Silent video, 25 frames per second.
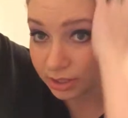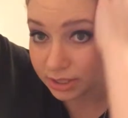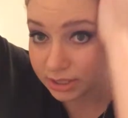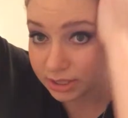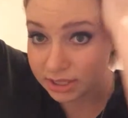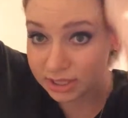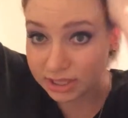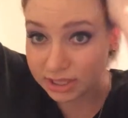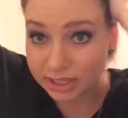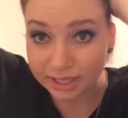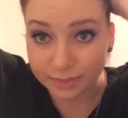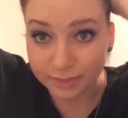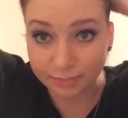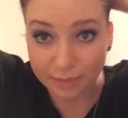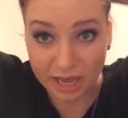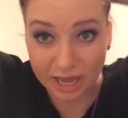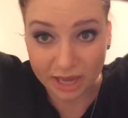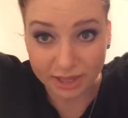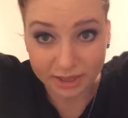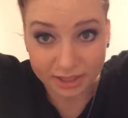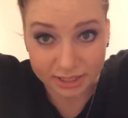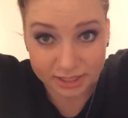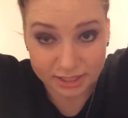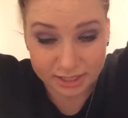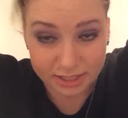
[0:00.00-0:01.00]
slick
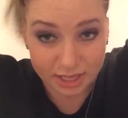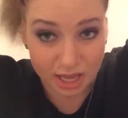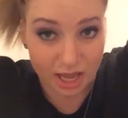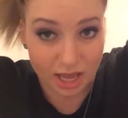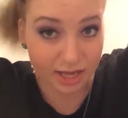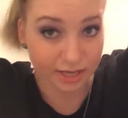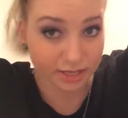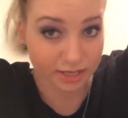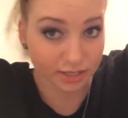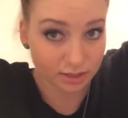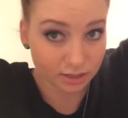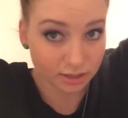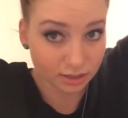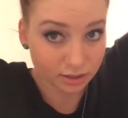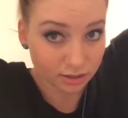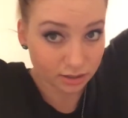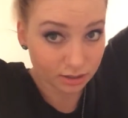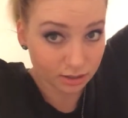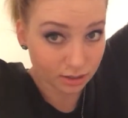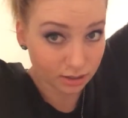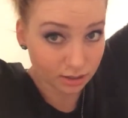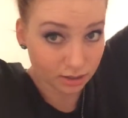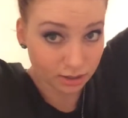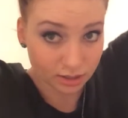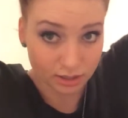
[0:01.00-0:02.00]
back this side,
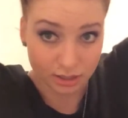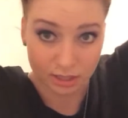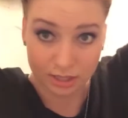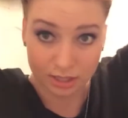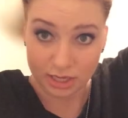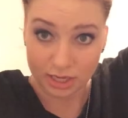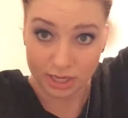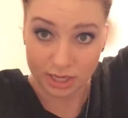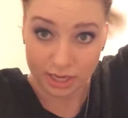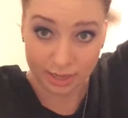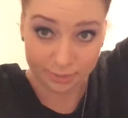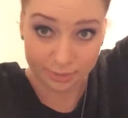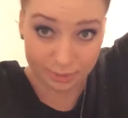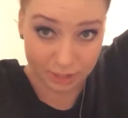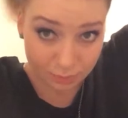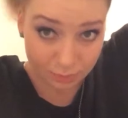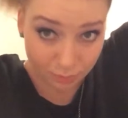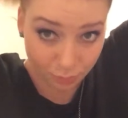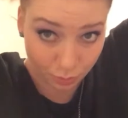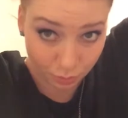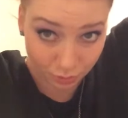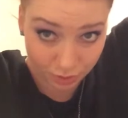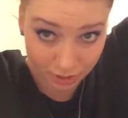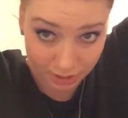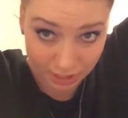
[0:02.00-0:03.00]
and I'm going
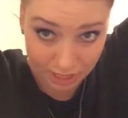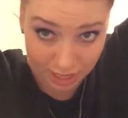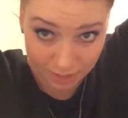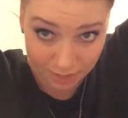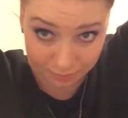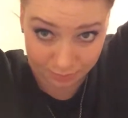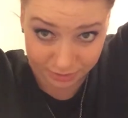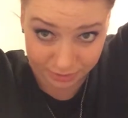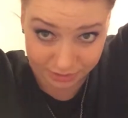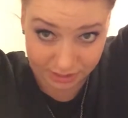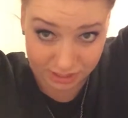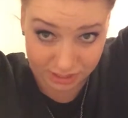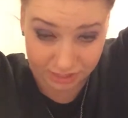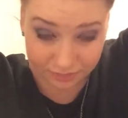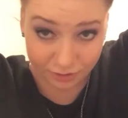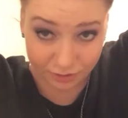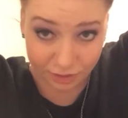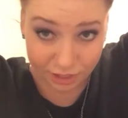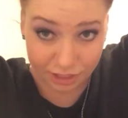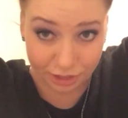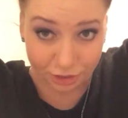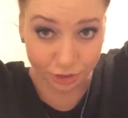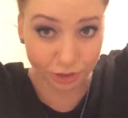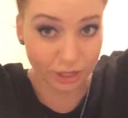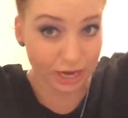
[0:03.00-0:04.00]
to pull it up to the
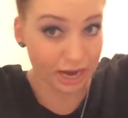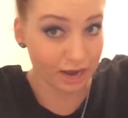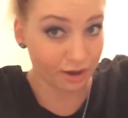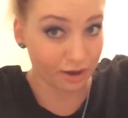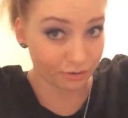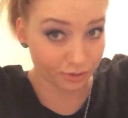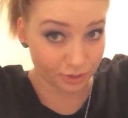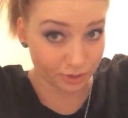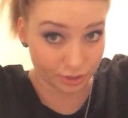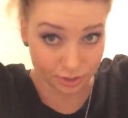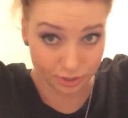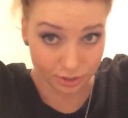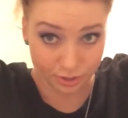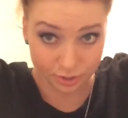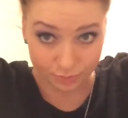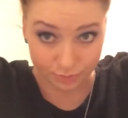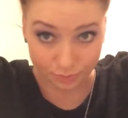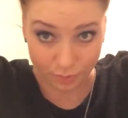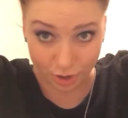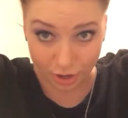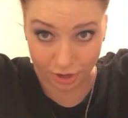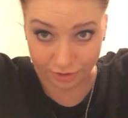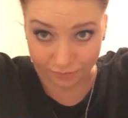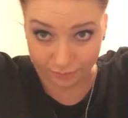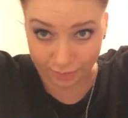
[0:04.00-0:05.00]
very crown
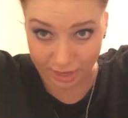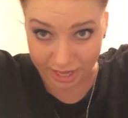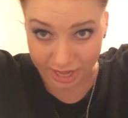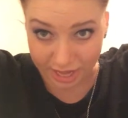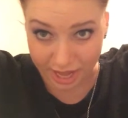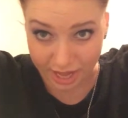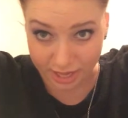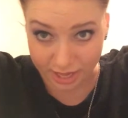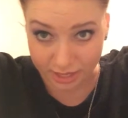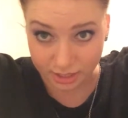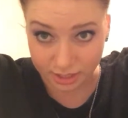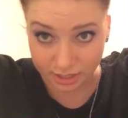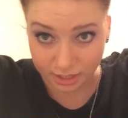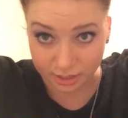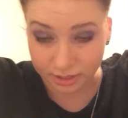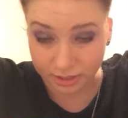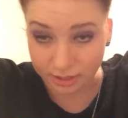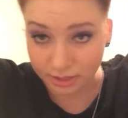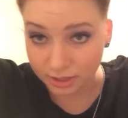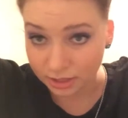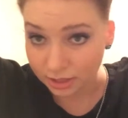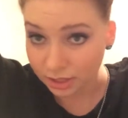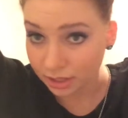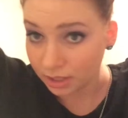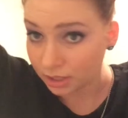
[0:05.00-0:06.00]
part of my head,
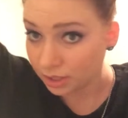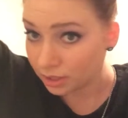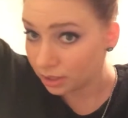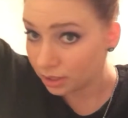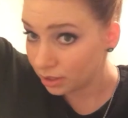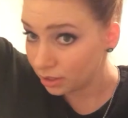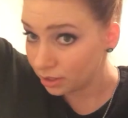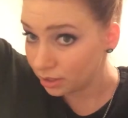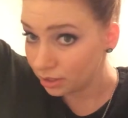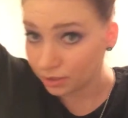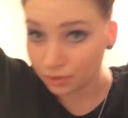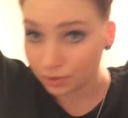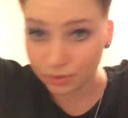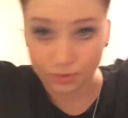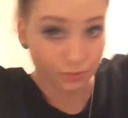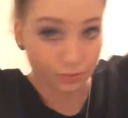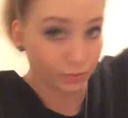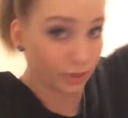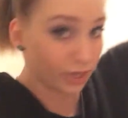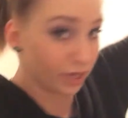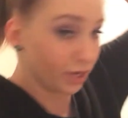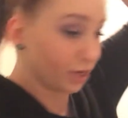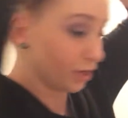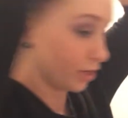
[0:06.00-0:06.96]
right